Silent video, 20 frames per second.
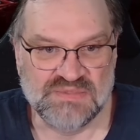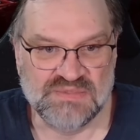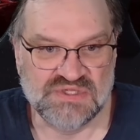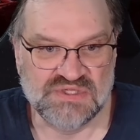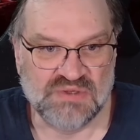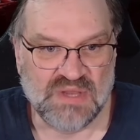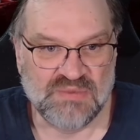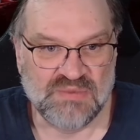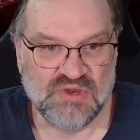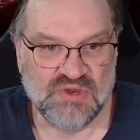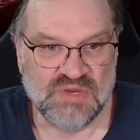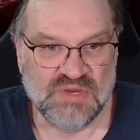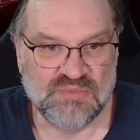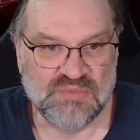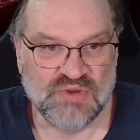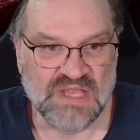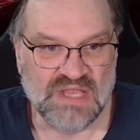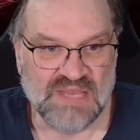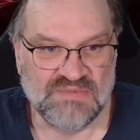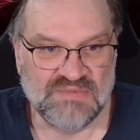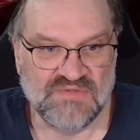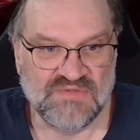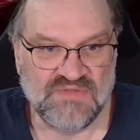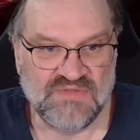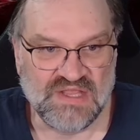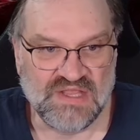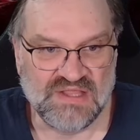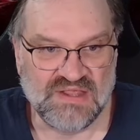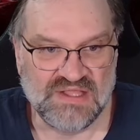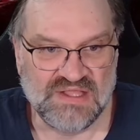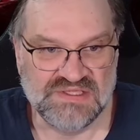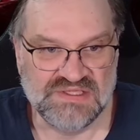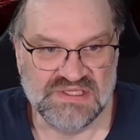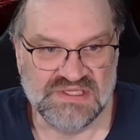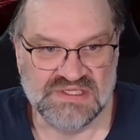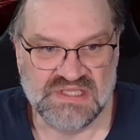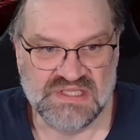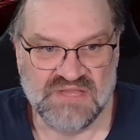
so I'm going to preemptively cleanse this,